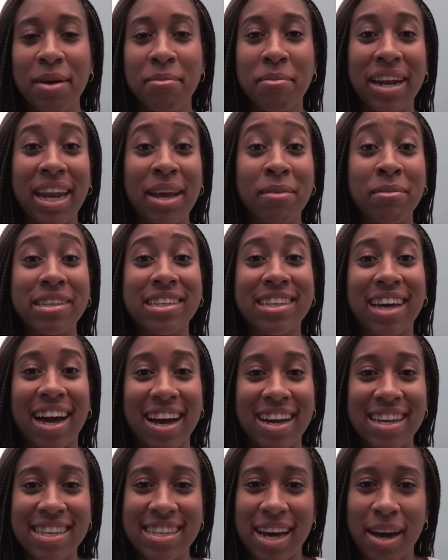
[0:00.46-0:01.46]
My name is
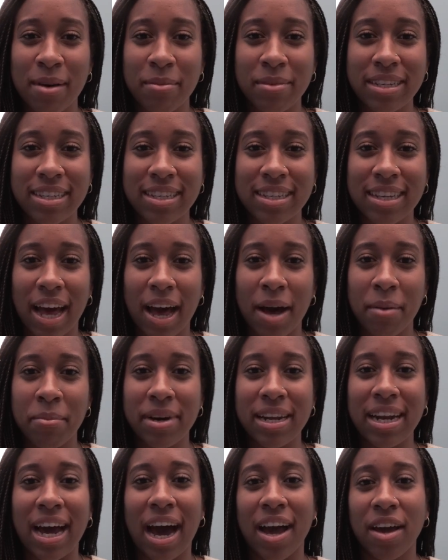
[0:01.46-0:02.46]
Kaya Thomas. I'm
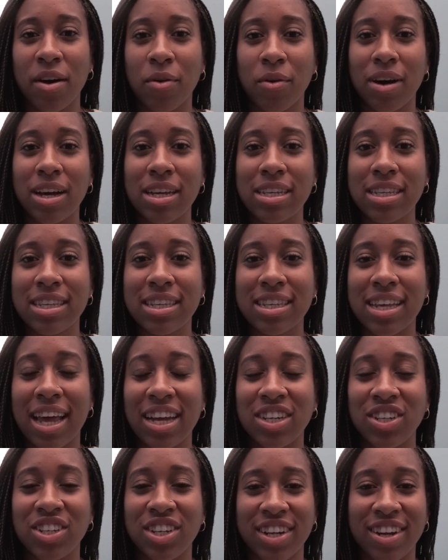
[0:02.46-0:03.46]
an iOS
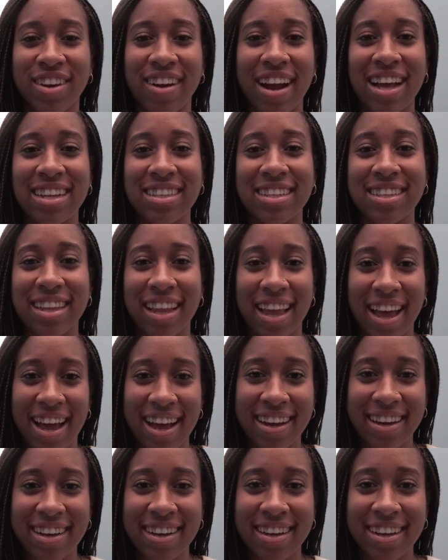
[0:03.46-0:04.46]
engineer at
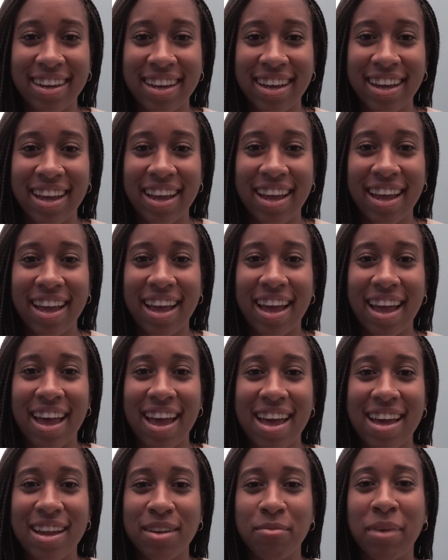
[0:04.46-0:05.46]
Slack,
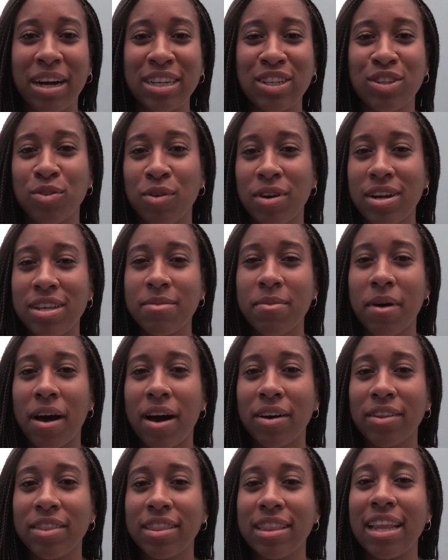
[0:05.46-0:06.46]
and my story is
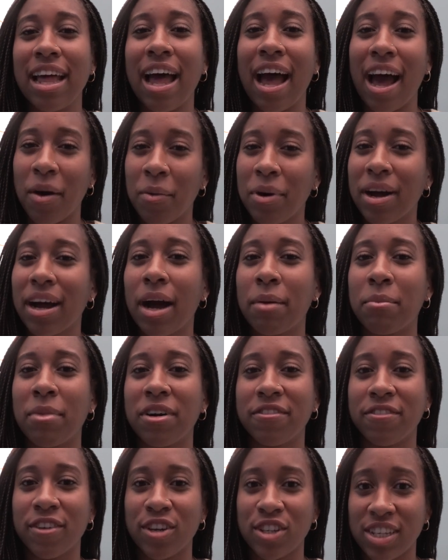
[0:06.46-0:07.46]
about how I got
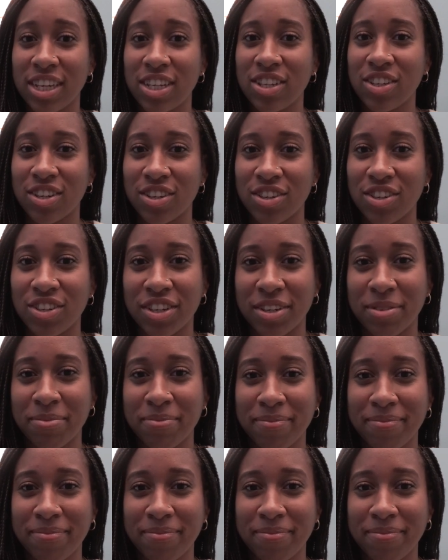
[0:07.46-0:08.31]
my first internship.